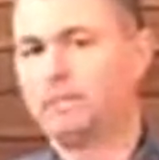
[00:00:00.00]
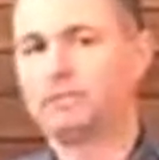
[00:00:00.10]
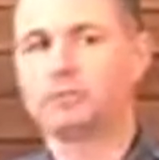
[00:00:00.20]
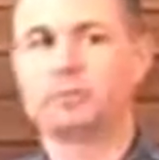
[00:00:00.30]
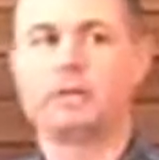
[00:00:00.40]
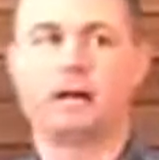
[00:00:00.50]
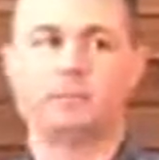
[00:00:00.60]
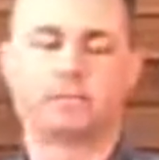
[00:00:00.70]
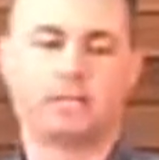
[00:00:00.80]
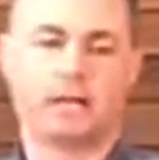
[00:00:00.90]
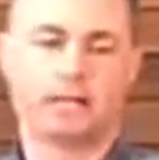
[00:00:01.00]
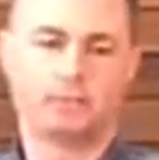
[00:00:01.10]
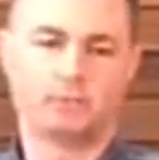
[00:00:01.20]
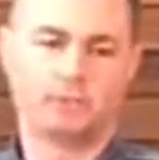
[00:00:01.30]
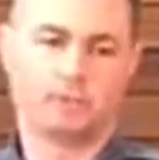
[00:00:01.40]
these 3
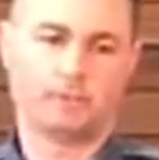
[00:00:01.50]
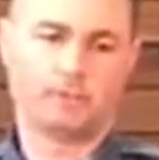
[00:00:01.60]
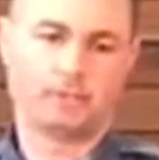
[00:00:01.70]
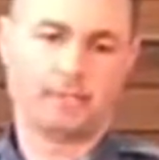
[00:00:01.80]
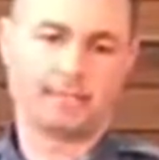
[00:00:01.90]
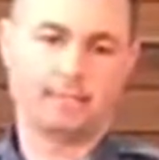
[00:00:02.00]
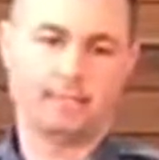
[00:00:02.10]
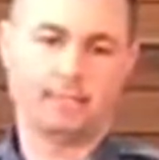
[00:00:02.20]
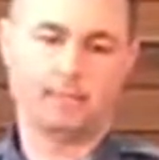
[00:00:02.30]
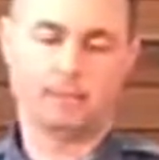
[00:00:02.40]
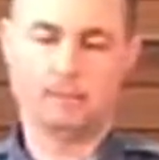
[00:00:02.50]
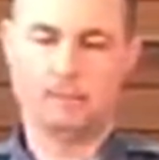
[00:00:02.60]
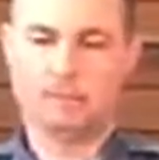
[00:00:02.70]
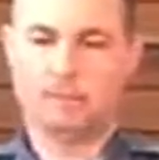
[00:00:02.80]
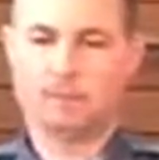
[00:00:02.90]
homicides,
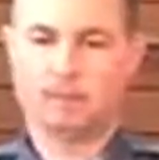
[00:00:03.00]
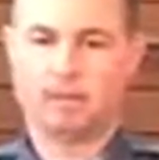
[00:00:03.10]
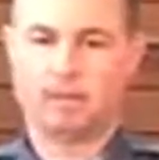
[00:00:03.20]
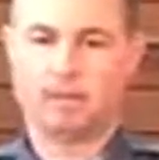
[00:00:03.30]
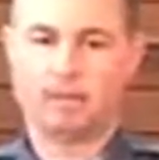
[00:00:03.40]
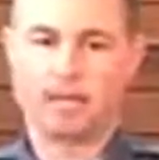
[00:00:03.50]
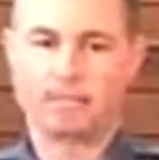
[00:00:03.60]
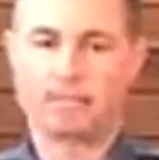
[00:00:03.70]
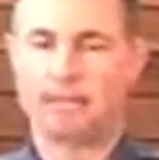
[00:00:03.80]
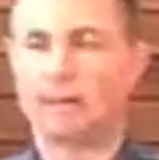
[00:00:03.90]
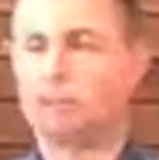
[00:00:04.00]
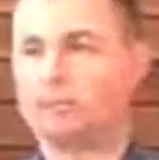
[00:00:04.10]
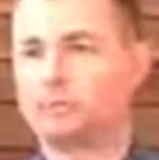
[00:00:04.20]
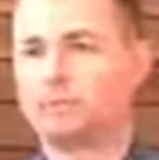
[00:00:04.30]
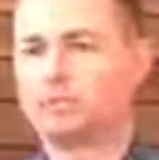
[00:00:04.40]
I cannot be
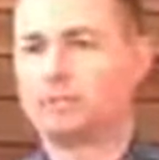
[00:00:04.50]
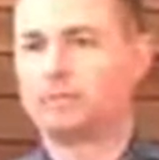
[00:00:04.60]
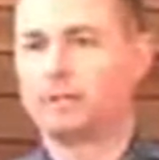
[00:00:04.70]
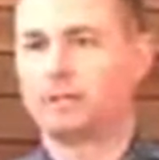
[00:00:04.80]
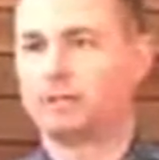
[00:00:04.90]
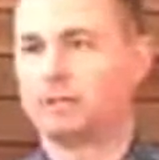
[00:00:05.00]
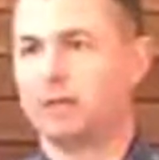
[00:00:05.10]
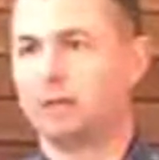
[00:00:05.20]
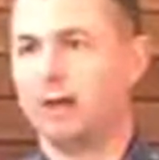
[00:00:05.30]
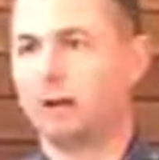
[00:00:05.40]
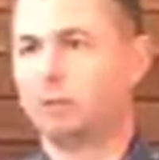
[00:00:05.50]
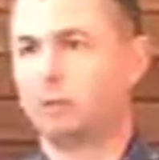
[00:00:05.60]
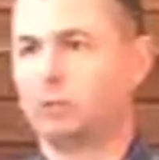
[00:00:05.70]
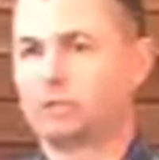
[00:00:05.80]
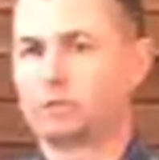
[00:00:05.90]
specific about
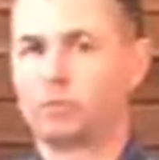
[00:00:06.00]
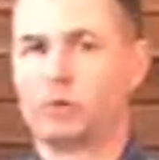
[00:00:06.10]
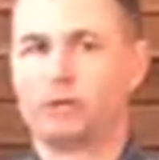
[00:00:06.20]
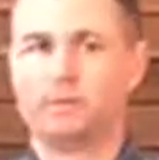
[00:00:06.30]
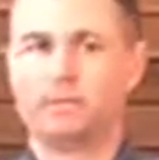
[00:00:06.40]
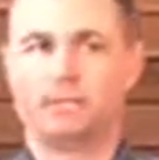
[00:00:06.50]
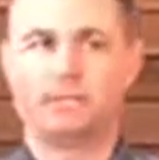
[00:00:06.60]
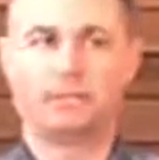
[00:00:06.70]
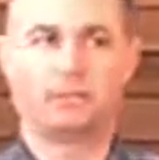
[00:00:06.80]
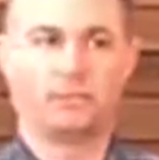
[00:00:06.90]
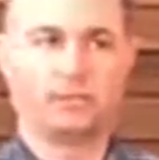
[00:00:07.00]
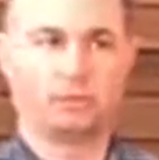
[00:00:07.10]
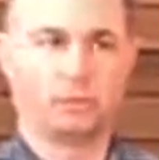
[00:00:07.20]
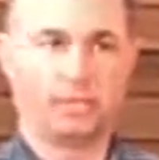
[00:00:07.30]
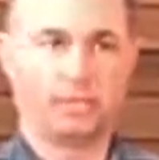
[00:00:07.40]
which one of these
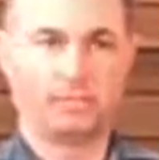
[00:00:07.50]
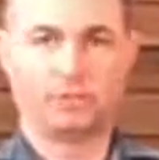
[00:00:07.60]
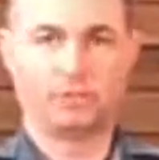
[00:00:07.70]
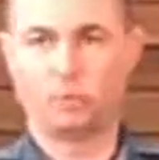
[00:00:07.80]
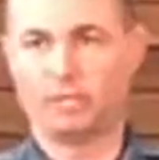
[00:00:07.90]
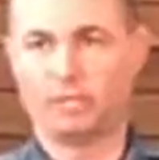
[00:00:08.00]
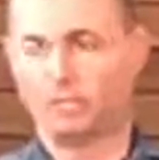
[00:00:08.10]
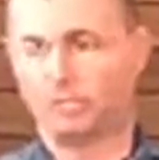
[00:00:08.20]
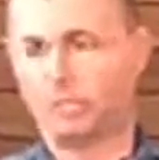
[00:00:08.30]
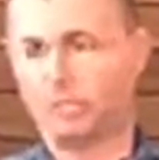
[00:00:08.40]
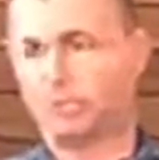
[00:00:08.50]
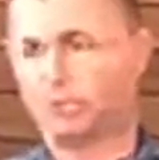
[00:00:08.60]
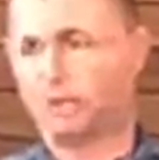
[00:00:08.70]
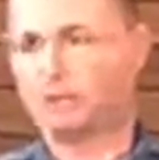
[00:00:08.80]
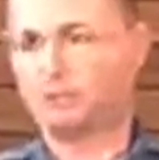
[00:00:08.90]
to which, but we
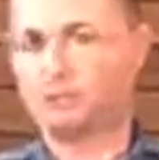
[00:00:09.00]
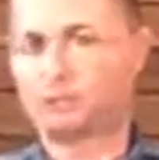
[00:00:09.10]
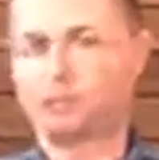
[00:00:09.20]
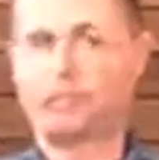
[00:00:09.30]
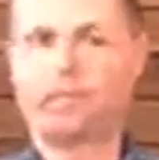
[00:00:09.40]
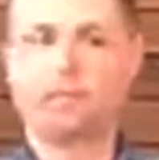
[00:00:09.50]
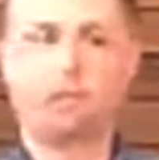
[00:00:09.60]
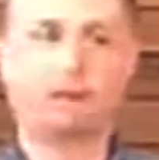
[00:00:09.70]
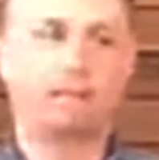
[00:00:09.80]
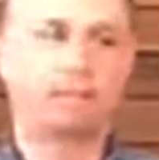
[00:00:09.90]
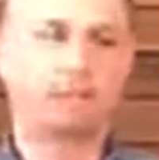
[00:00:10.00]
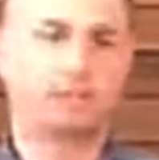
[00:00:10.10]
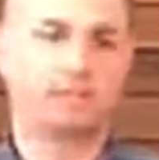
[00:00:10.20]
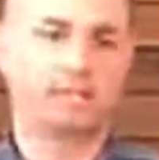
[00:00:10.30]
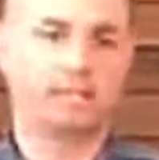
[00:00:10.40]
had 3 very
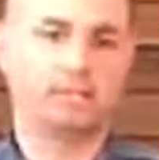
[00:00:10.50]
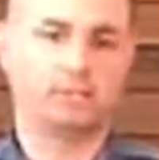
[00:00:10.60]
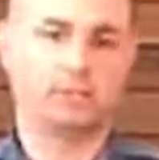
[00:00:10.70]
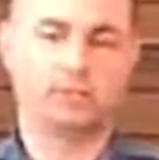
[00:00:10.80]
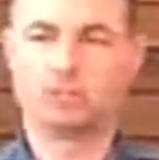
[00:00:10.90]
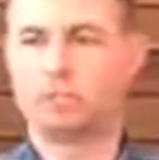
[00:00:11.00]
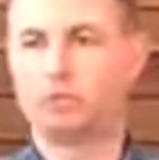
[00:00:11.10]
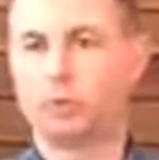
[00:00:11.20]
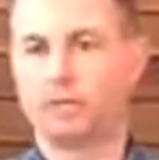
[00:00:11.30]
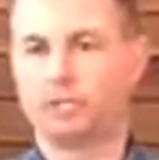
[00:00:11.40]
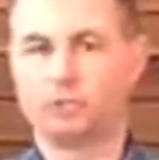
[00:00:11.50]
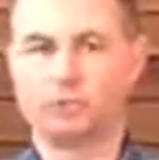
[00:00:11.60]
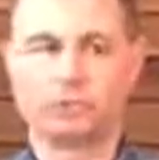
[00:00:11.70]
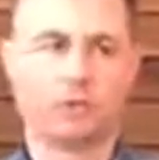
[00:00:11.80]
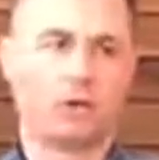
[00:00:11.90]
distinct situations.